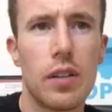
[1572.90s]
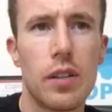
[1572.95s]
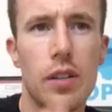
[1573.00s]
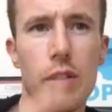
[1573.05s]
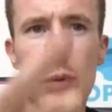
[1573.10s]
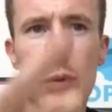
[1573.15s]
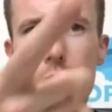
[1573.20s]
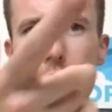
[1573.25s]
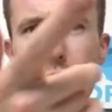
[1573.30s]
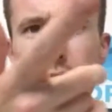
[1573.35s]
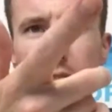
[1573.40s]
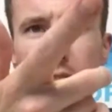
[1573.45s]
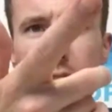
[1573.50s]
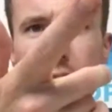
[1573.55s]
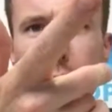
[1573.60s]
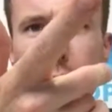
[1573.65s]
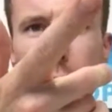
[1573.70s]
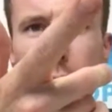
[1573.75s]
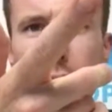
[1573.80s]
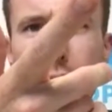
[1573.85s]
Ruth
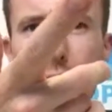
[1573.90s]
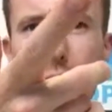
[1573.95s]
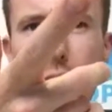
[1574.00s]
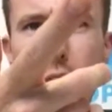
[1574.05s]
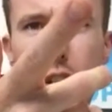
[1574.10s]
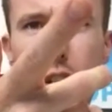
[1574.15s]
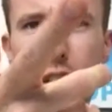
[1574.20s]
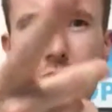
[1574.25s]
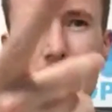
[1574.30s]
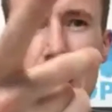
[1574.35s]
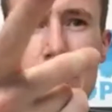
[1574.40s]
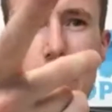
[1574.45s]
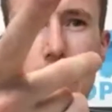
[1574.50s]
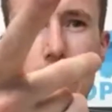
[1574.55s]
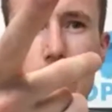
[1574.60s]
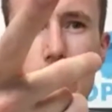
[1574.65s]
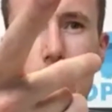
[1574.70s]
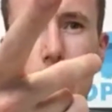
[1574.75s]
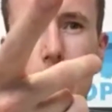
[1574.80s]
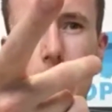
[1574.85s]
says, abbreviated version is live
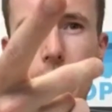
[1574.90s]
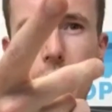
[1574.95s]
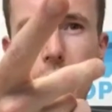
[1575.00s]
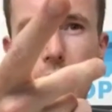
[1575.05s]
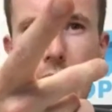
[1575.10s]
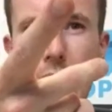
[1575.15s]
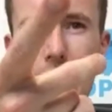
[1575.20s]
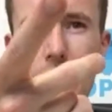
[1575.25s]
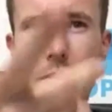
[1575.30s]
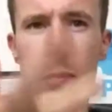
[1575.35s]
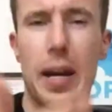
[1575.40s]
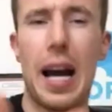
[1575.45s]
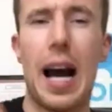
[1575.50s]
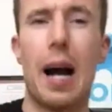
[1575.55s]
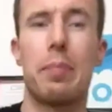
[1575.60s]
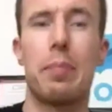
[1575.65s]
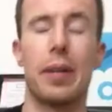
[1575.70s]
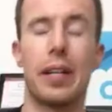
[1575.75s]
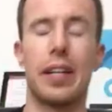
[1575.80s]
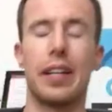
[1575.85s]
every moment of your life and be
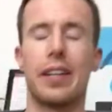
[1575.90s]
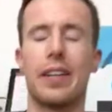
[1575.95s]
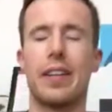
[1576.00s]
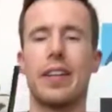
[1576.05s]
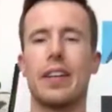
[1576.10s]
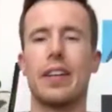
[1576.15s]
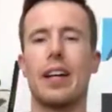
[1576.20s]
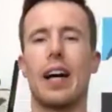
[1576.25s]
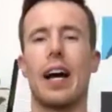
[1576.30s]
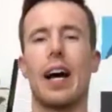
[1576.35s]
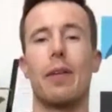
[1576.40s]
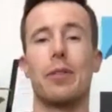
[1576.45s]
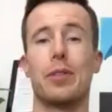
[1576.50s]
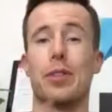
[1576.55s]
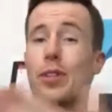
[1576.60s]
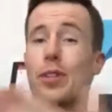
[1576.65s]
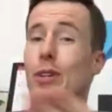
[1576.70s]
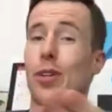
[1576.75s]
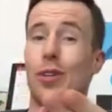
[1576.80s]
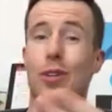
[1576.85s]
happy.
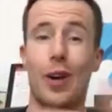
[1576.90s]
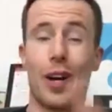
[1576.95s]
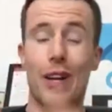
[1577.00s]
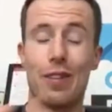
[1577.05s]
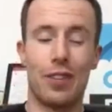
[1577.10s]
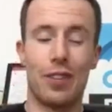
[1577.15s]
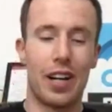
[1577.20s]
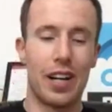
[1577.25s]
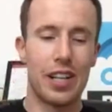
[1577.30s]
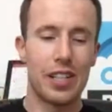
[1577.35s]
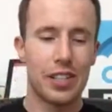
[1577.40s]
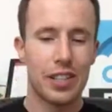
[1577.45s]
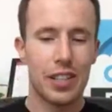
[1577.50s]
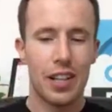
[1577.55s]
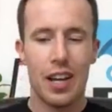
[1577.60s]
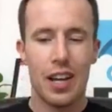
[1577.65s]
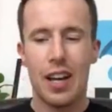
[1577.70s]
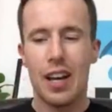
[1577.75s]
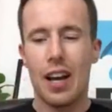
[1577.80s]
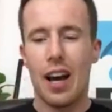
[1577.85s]
Which is great advice,
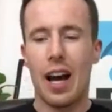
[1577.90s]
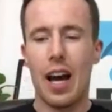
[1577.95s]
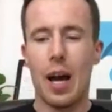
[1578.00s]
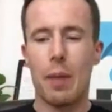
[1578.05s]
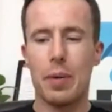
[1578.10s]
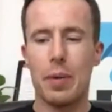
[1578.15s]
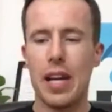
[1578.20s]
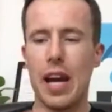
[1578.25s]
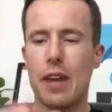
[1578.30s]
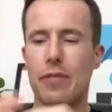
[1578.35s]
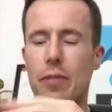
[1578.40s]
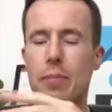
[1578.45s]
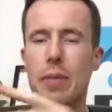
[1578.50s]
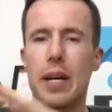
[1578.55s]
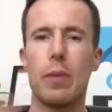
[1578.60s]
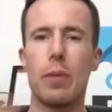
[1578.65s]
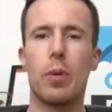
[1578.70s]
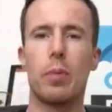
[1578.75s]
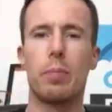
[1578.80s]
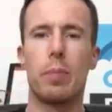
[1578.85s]
but yeah, for
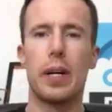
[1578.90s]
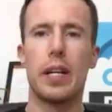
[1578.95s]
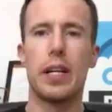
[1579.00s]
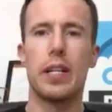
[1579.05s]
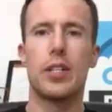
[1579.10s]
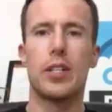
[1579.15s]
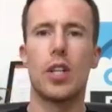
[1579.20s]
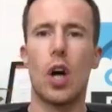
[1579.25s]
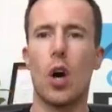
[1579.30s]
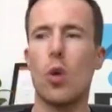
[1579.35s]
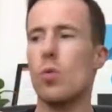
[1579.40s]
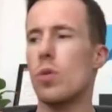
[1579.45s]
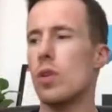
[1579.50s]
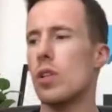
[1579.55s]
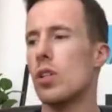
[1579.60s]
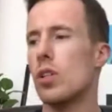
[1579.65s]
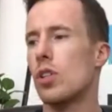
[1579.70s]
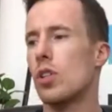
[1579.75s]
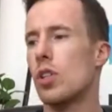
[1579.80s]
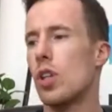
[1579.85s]
me would be
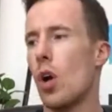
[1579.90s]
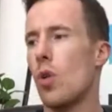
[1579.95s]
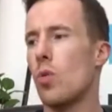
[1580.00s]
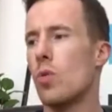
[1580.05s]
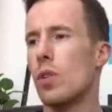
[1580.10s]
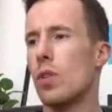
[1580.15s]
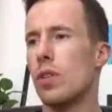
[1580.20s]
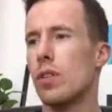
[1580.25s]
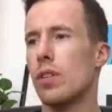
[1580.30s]
don't